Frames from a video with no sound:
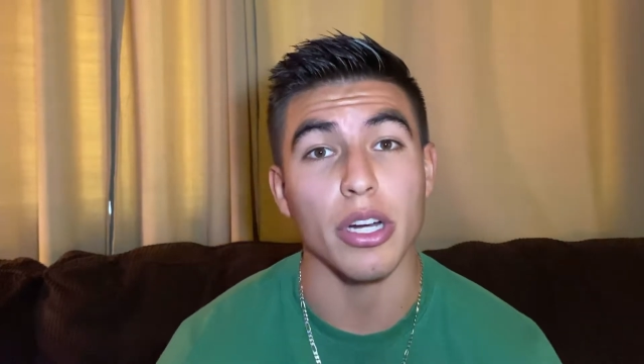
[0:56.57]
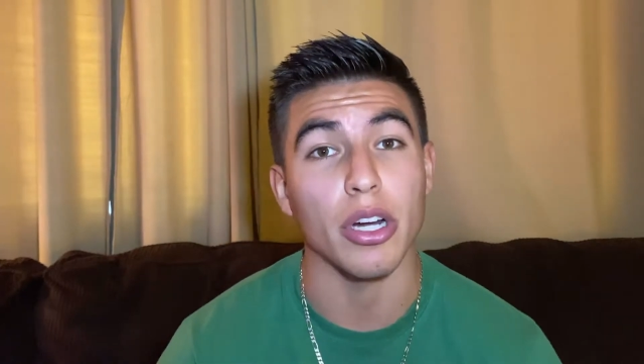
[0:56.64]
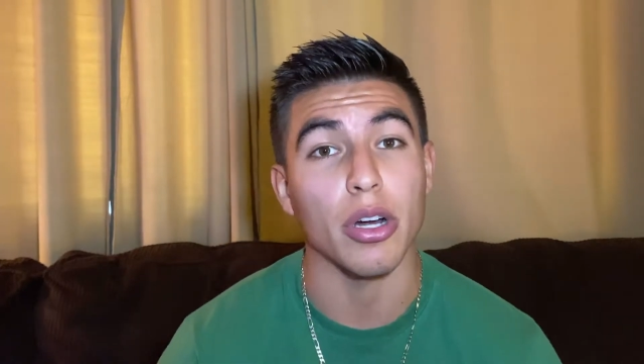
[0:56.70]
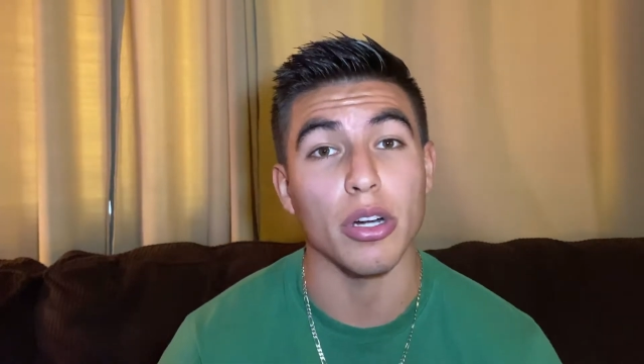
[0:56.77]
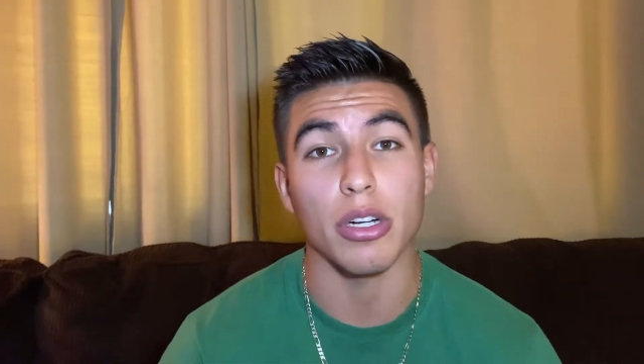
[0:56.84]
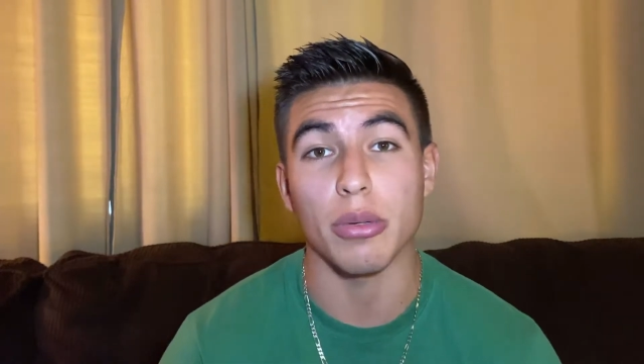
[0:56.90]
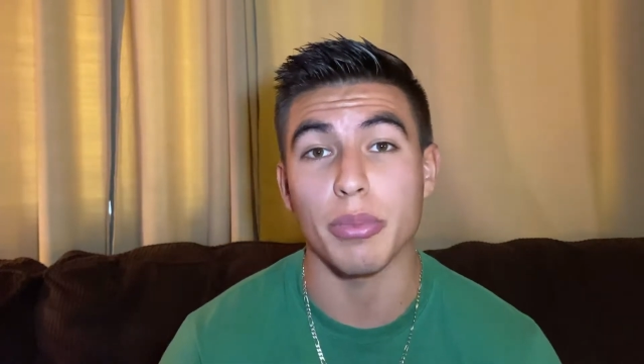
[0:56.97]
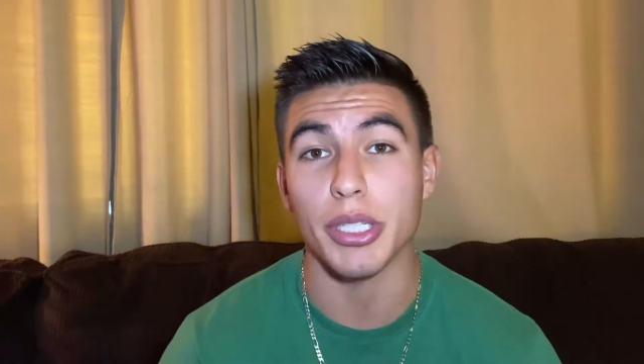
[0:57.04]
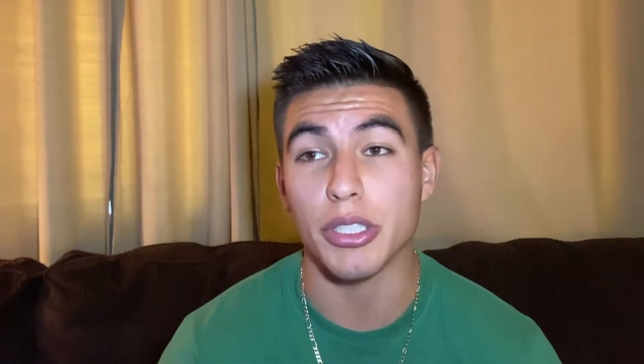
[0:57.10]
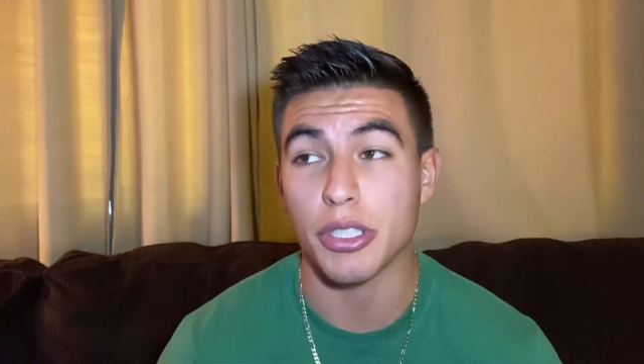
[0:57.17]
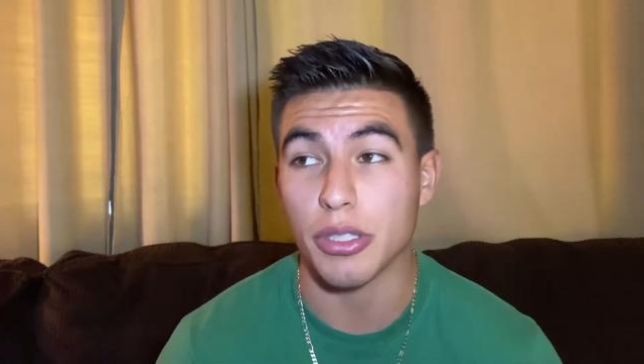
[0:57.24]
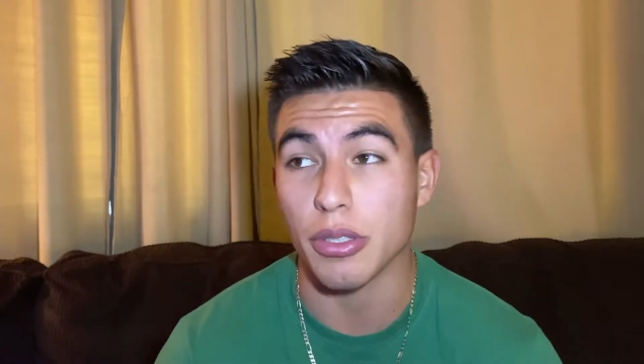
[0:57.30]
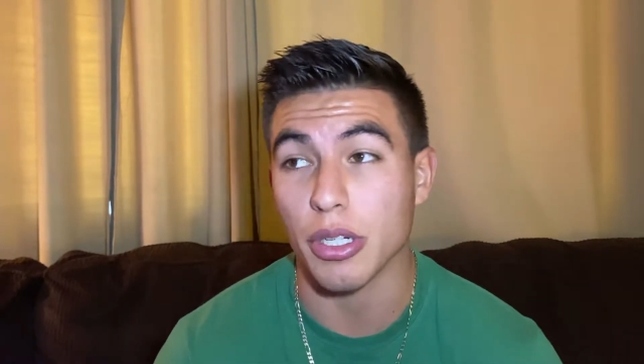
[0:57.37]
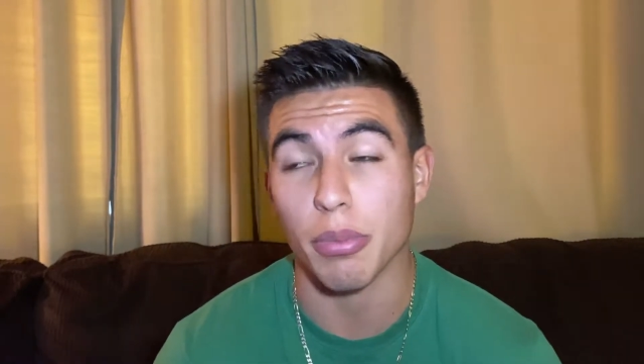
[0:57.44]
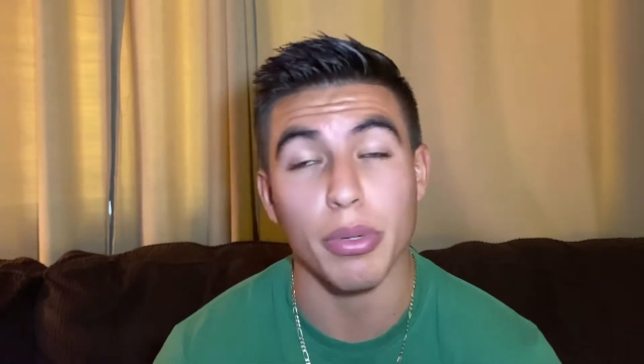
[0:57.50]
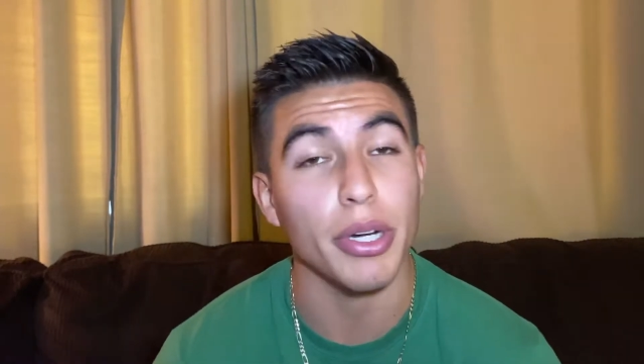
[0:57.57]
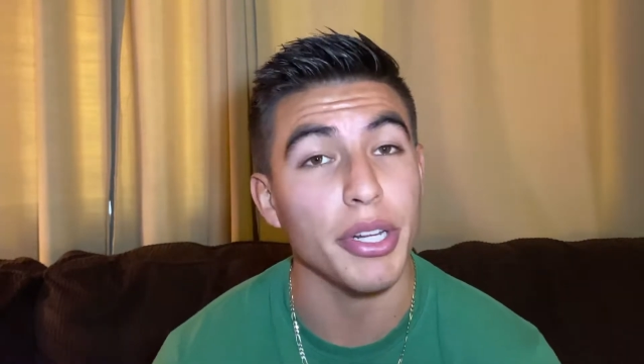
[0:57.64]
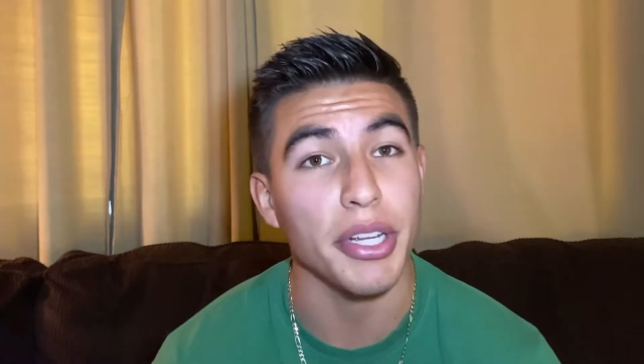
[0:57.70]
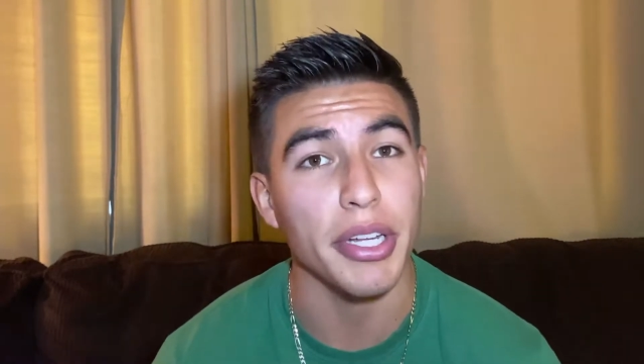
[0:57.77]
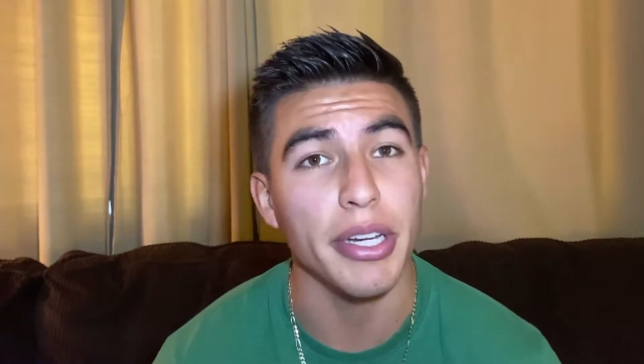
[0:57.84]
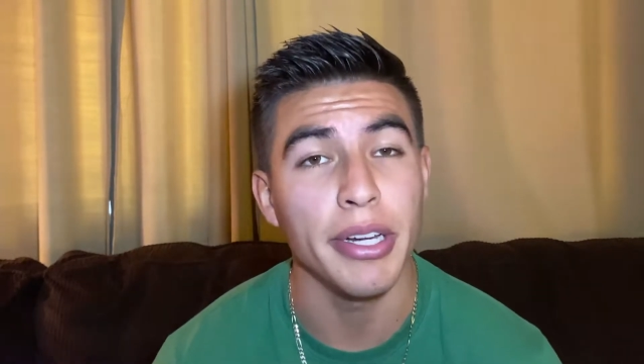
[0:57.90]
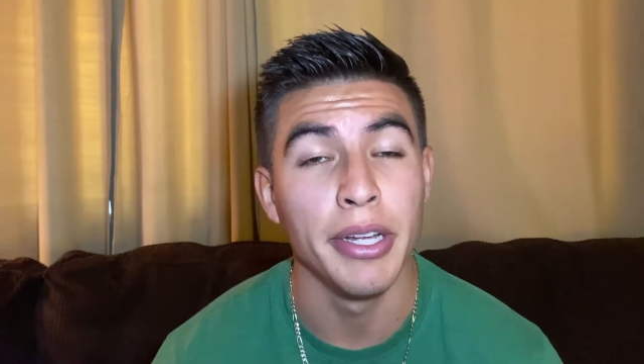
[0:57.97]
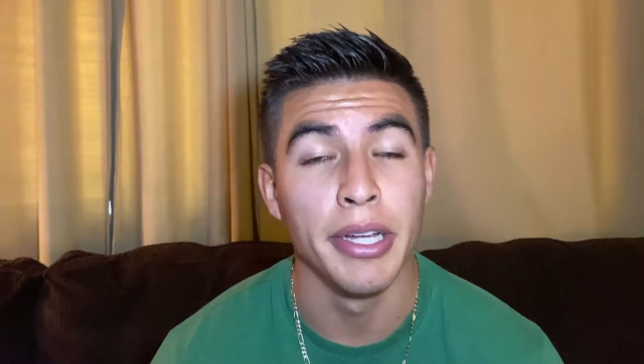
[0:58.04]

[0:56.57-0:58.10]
Gardner Minshew looked pretty good,